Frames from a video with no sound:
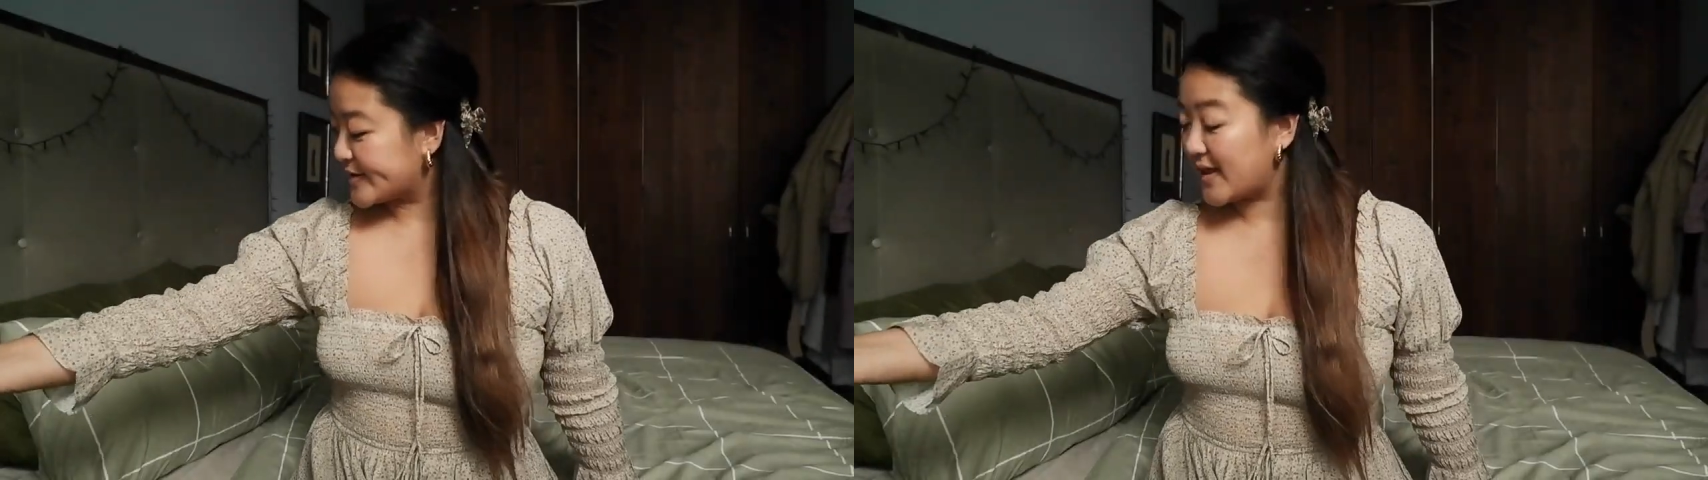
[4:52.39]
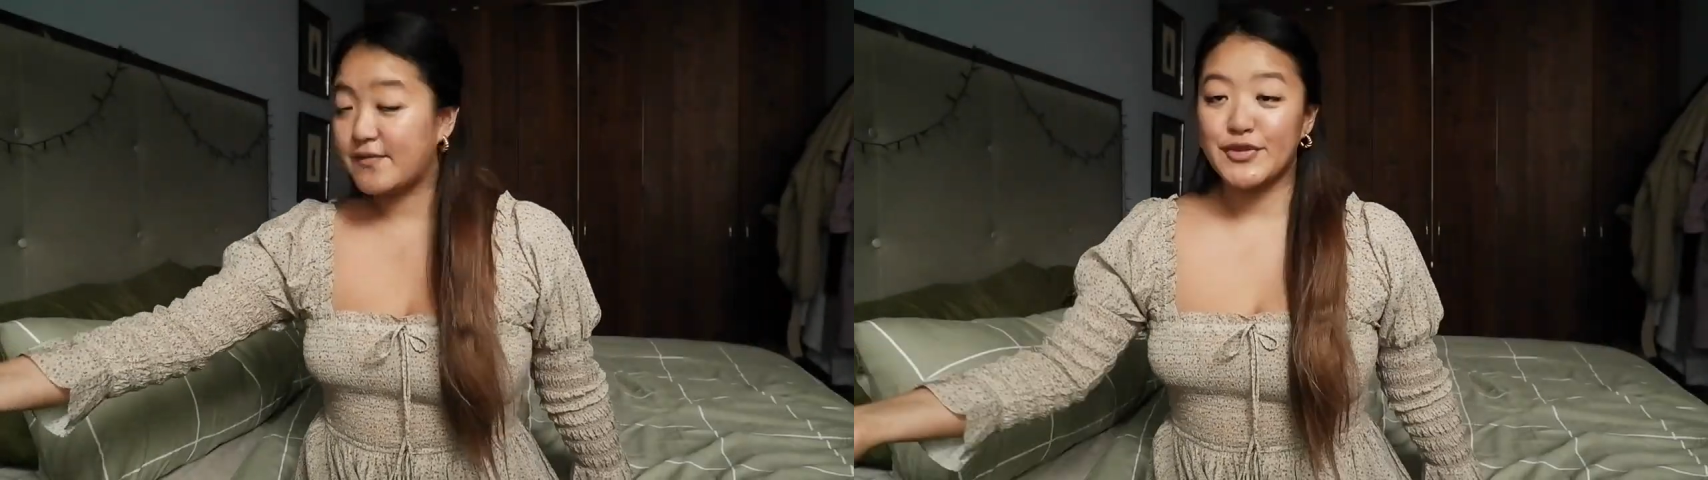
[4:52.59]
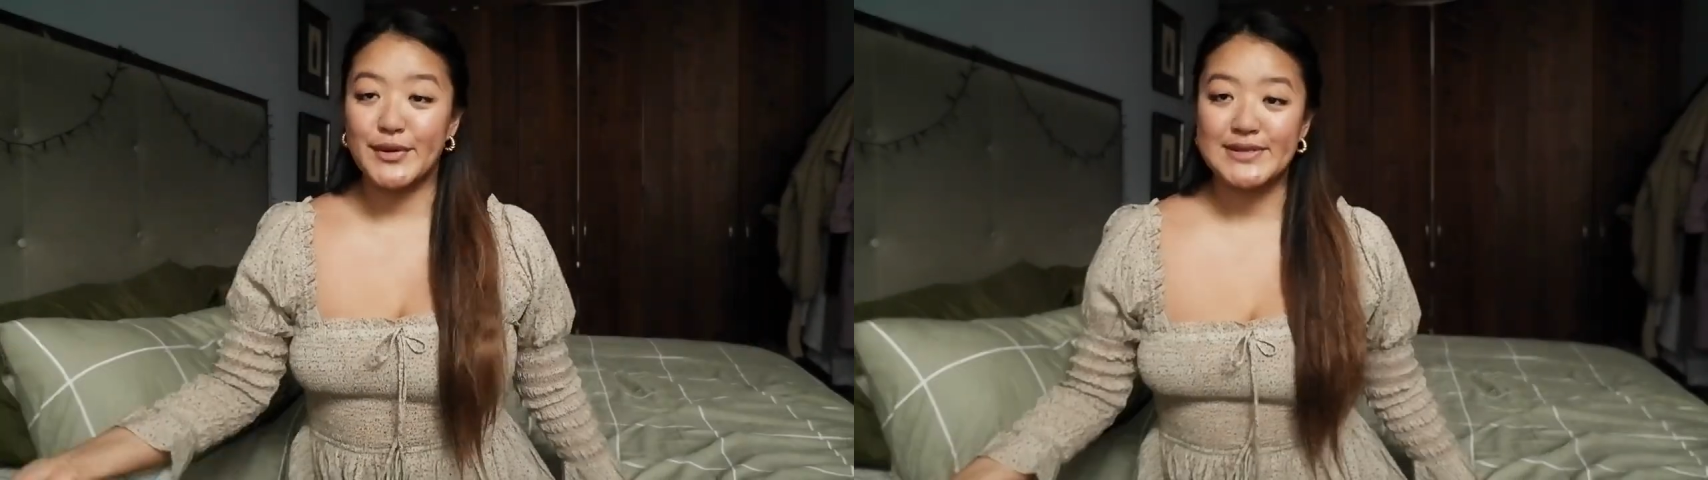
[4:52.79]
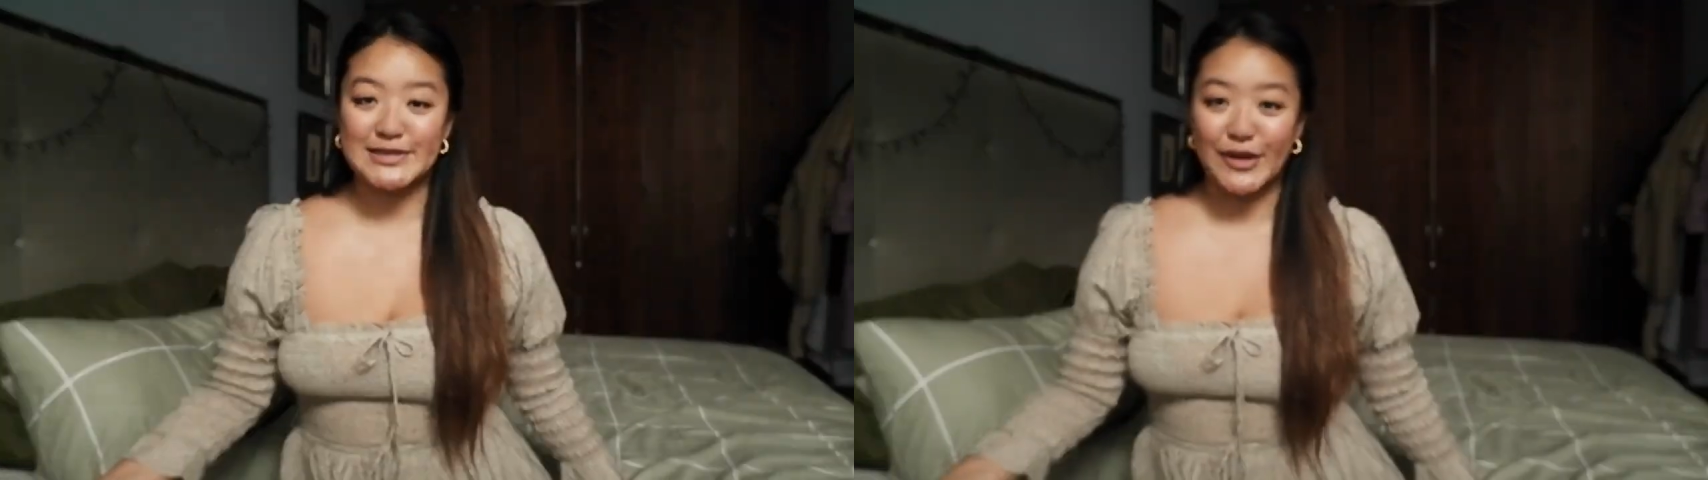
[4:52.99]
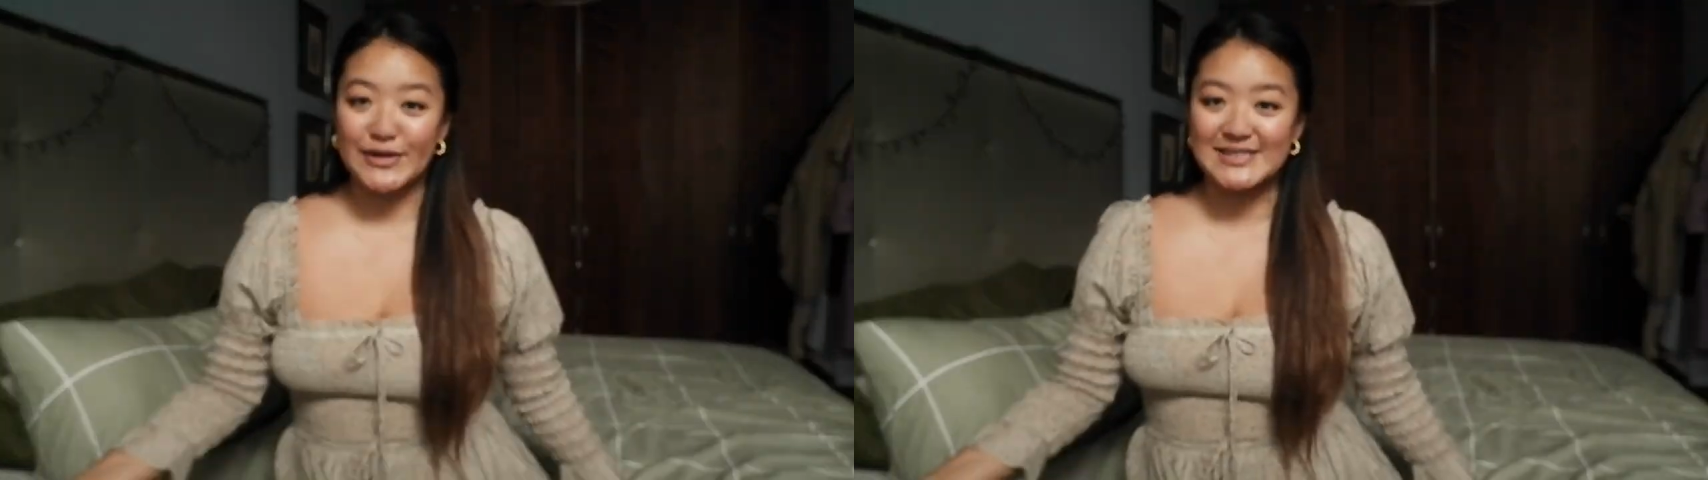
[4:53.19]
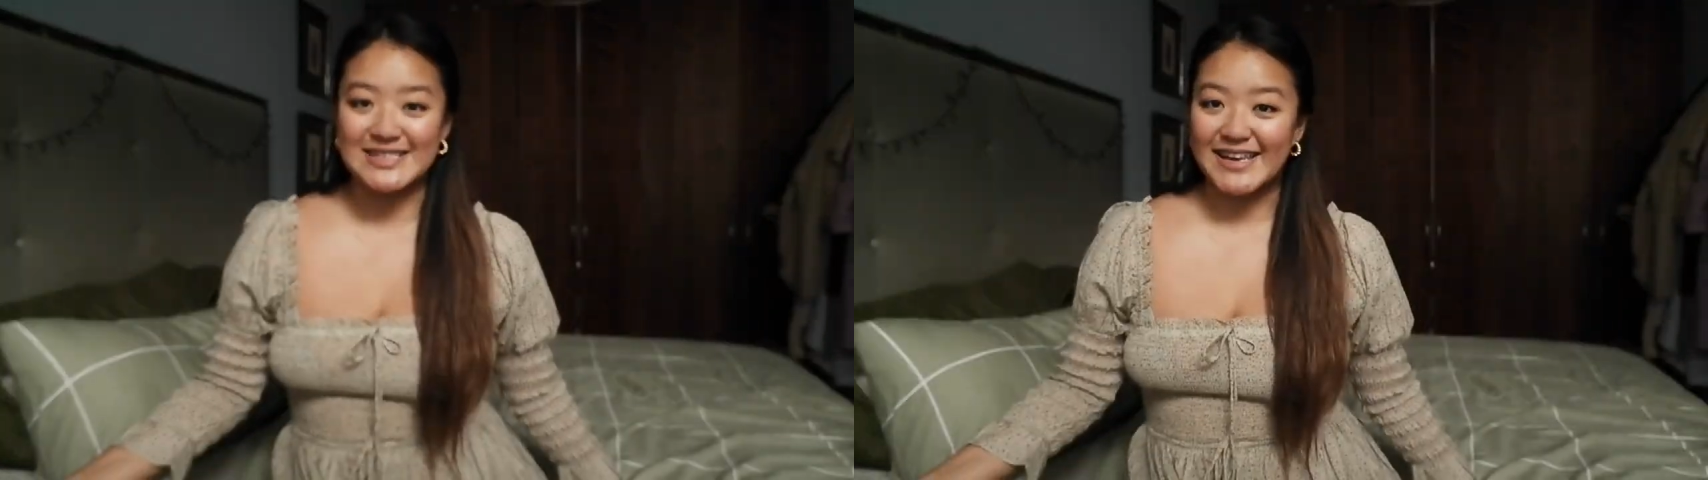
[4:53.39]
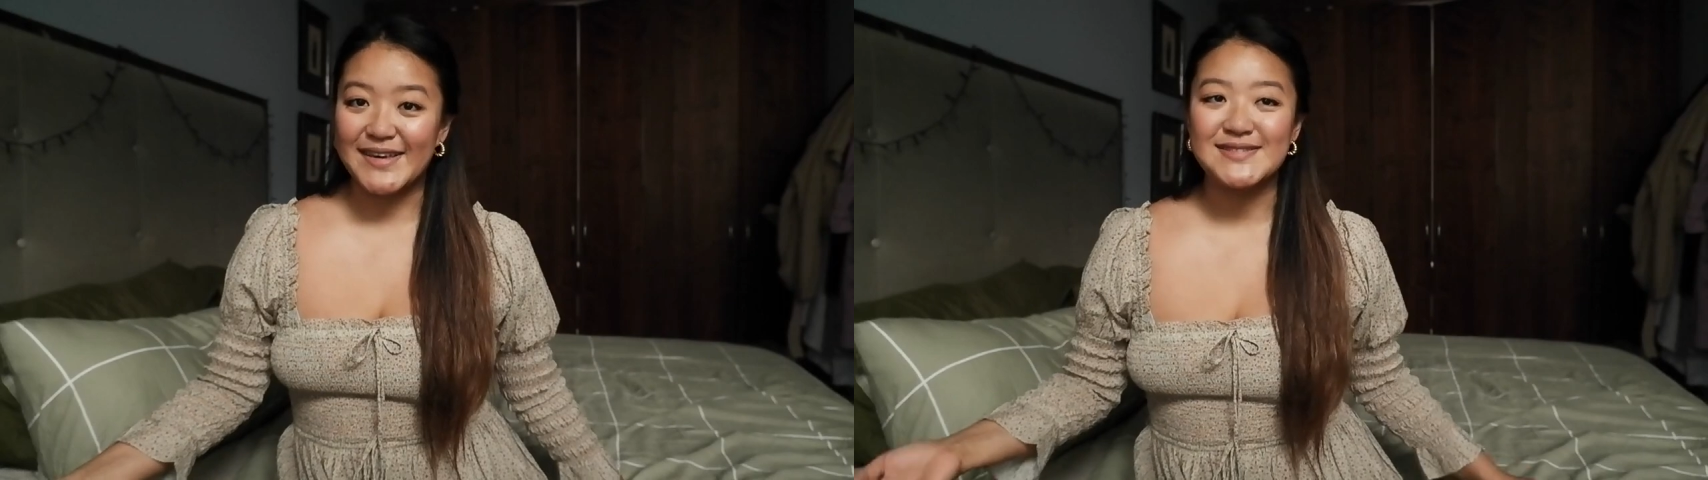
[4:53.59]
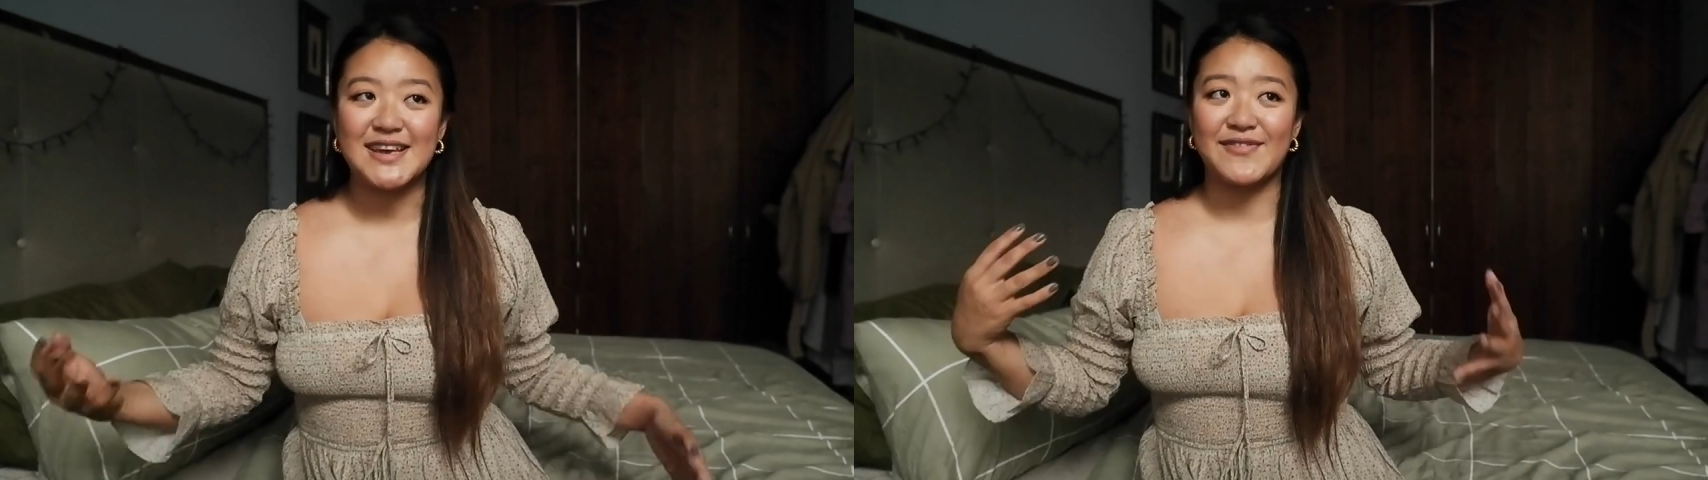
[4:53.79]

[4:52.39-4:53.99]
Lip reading: so even though it's long sleeves,